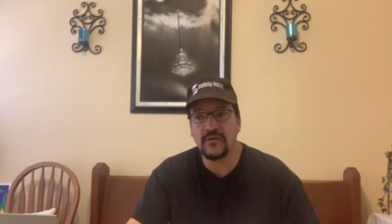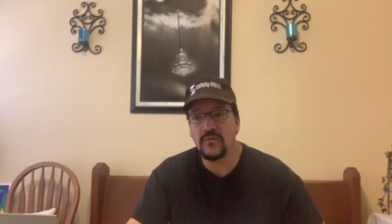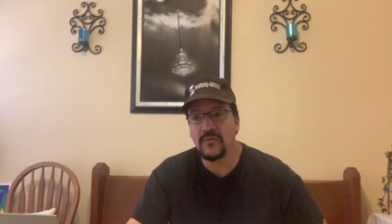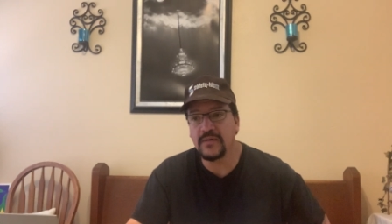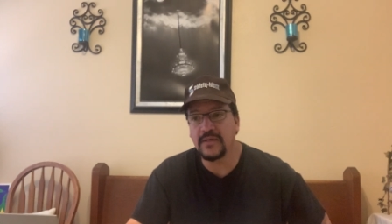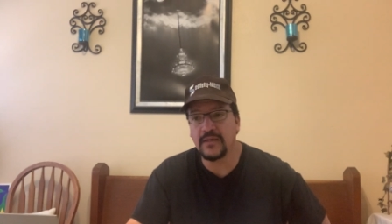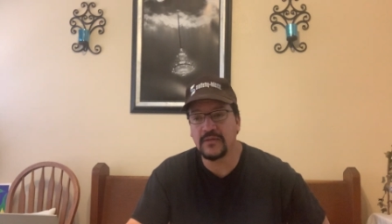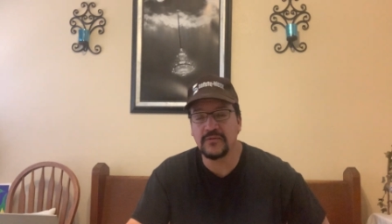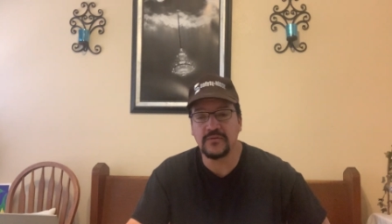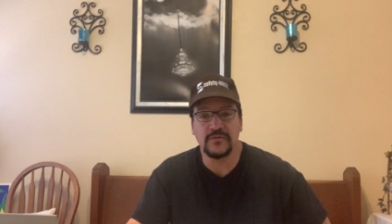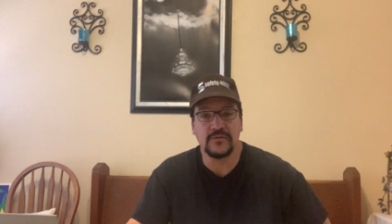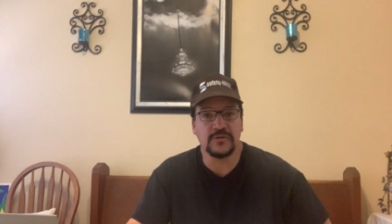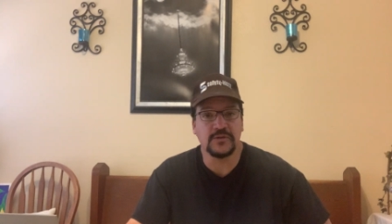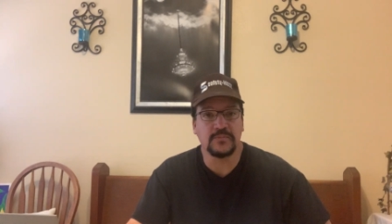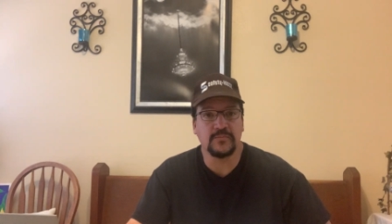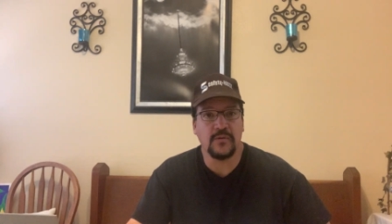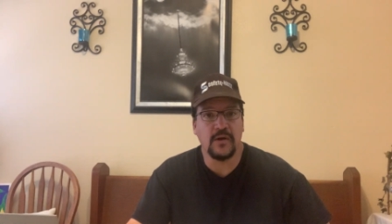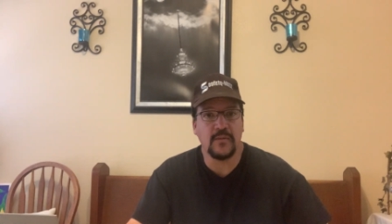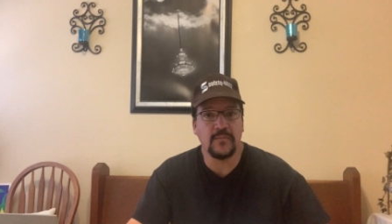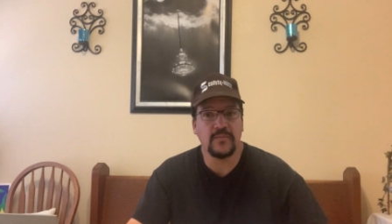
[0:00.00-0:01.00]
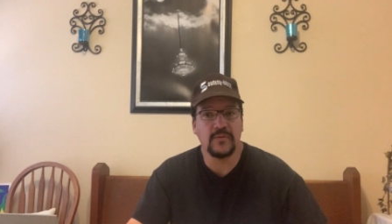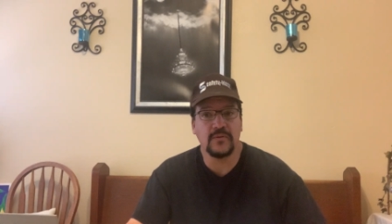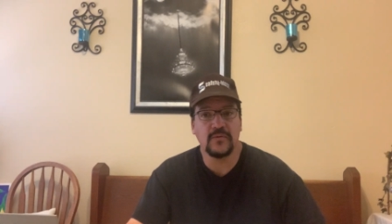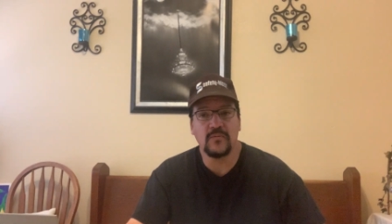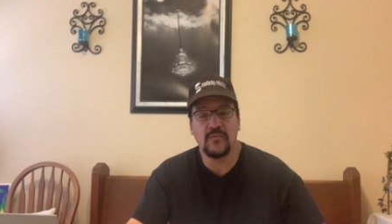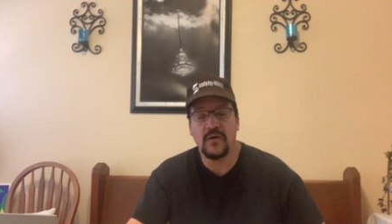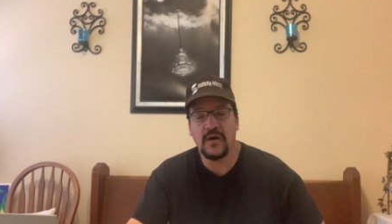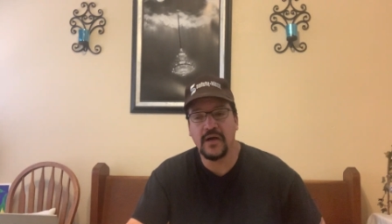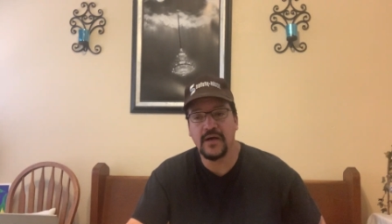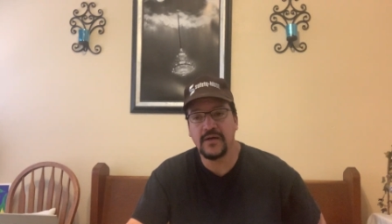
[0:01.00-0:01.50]
going up to the spark plug
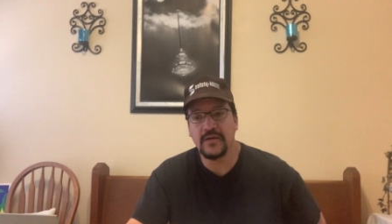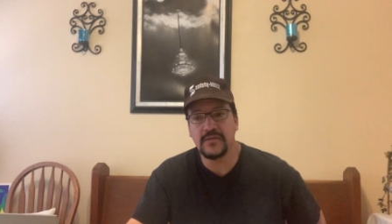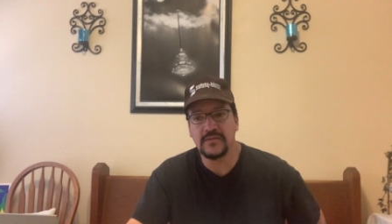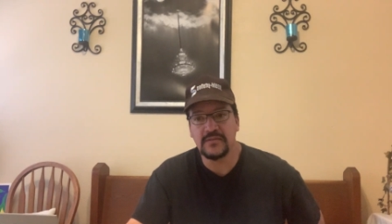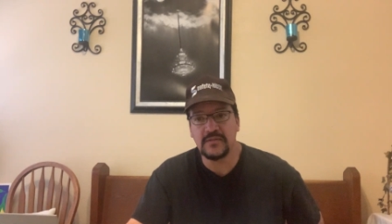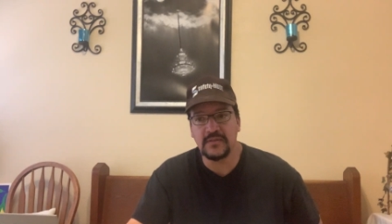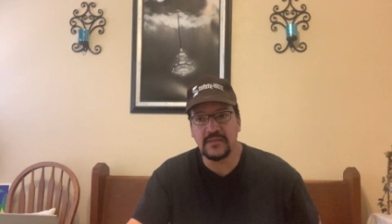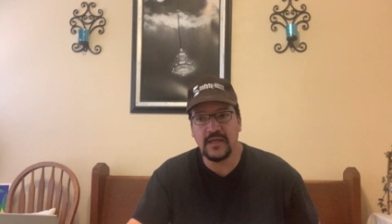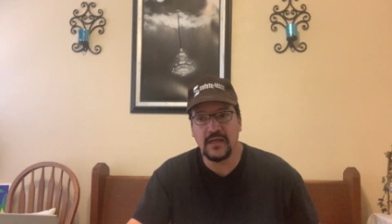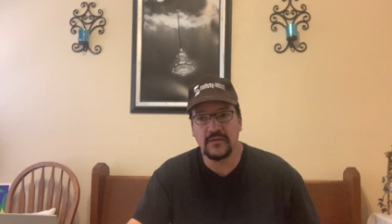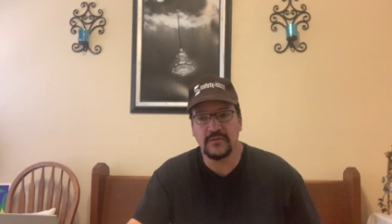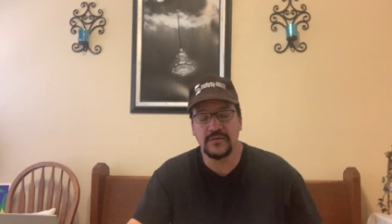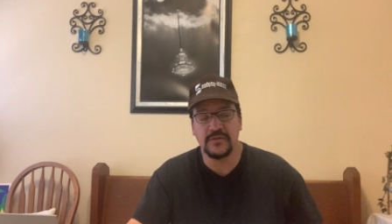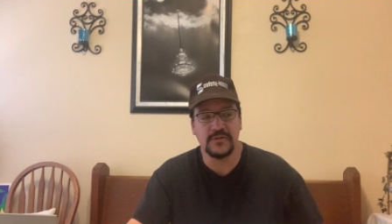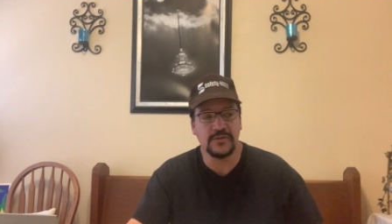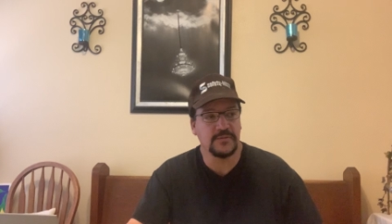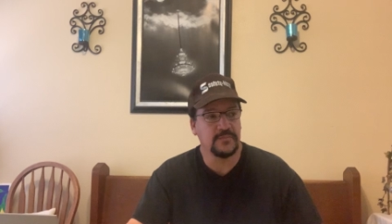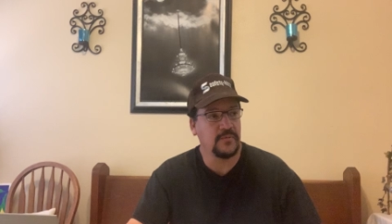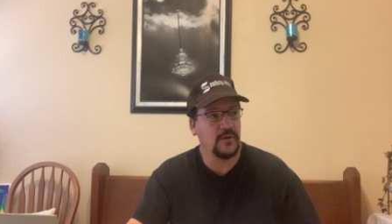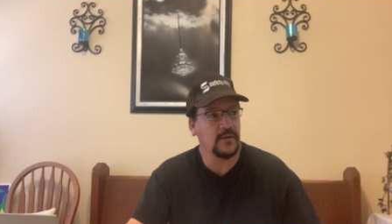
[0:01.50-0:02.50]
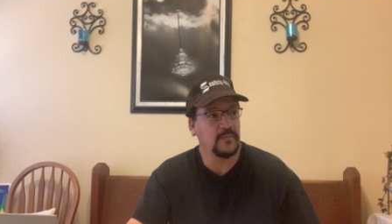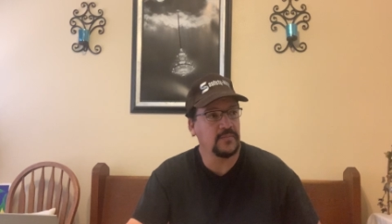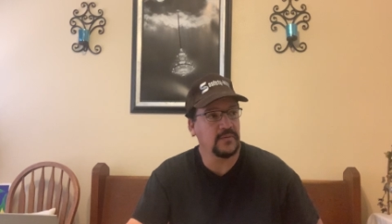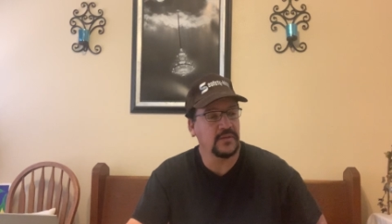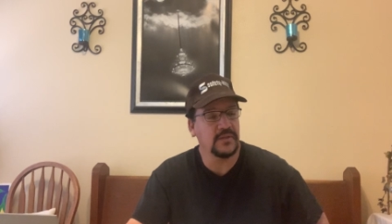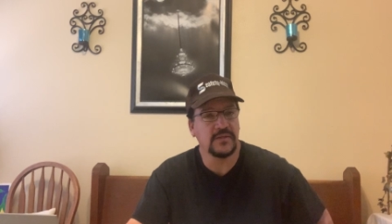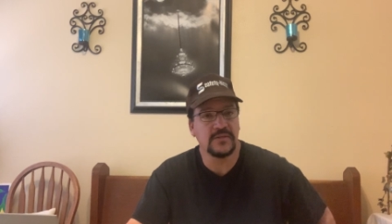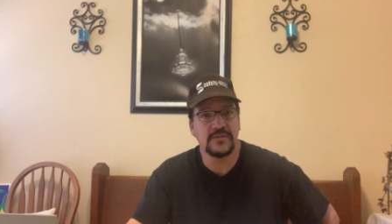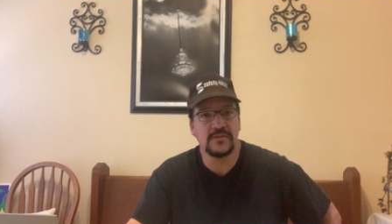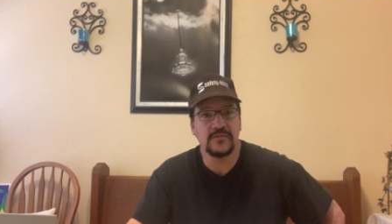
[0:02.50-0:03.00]
wires and down to your spark
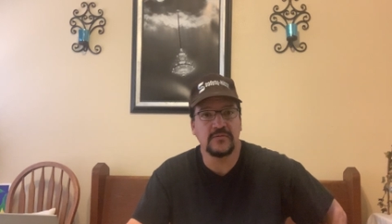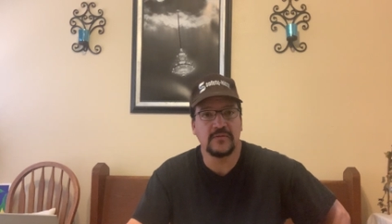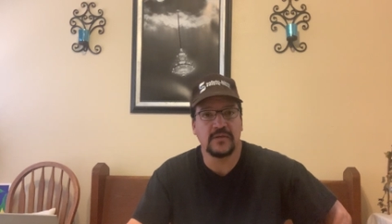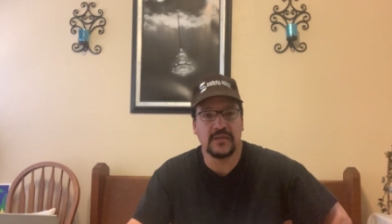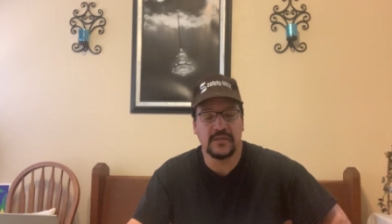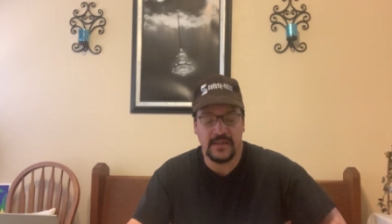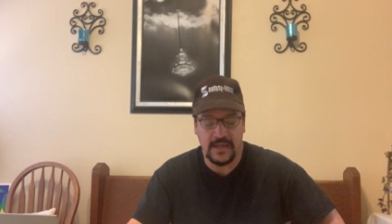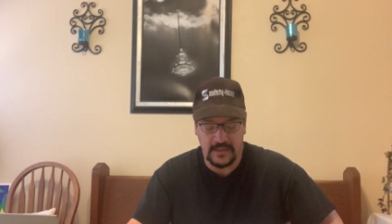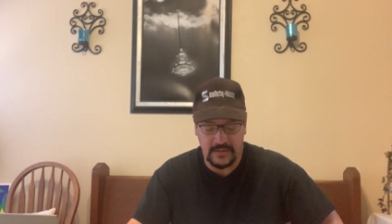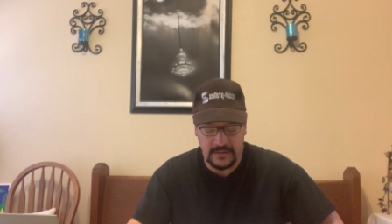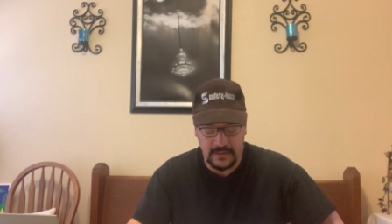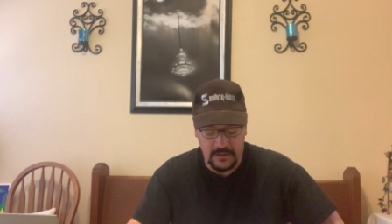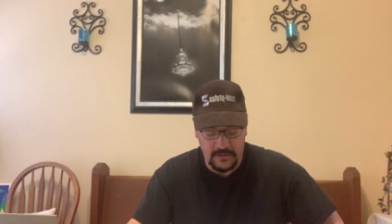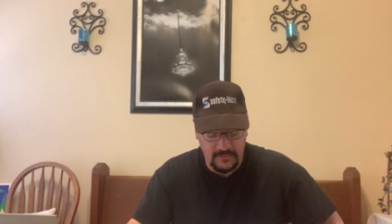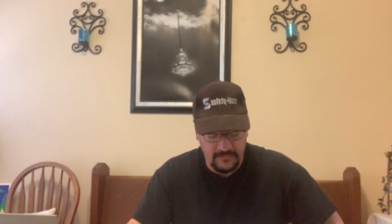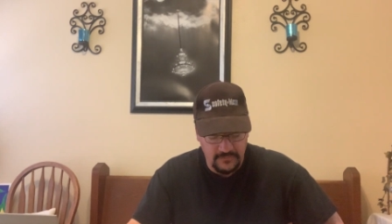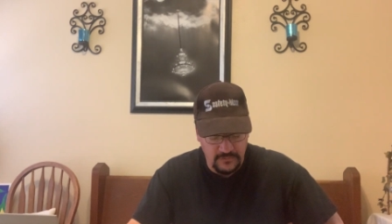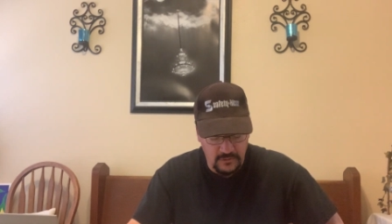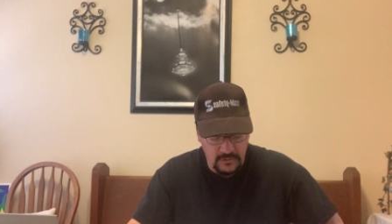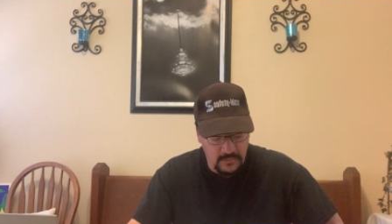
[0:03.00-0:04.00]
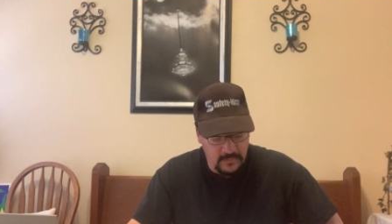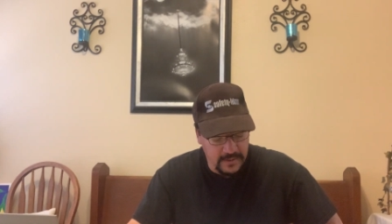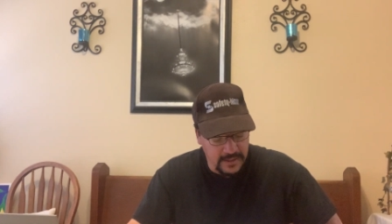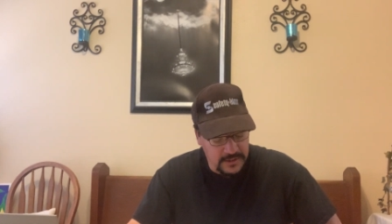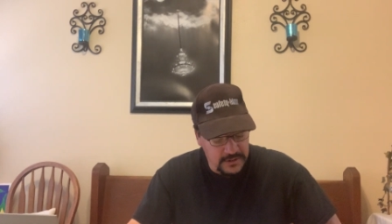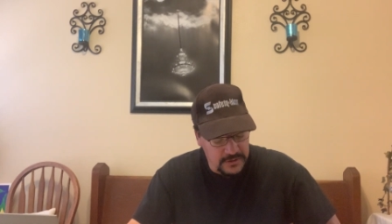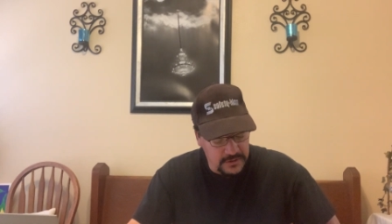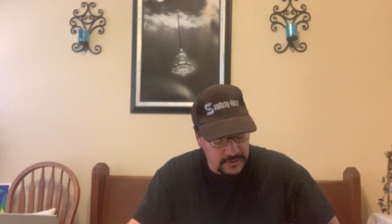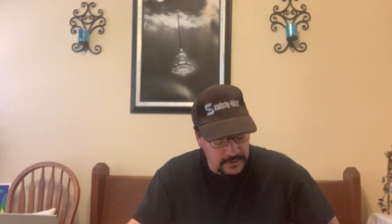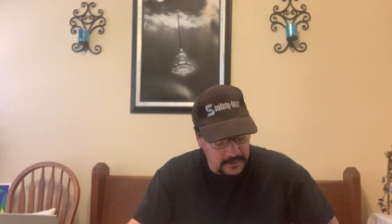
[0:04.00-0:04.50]
plugs to ignite the air fuel
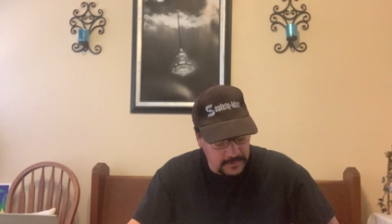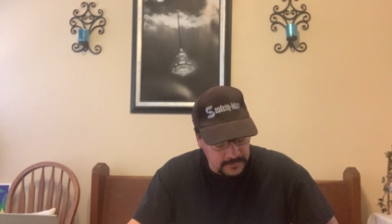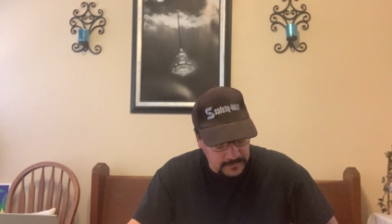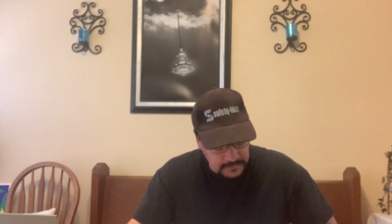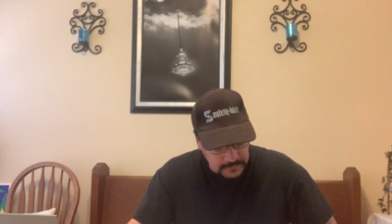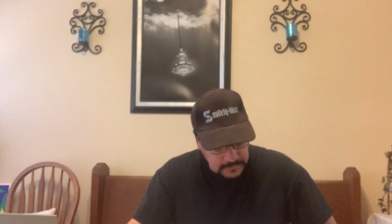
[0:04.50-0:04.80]
mixture.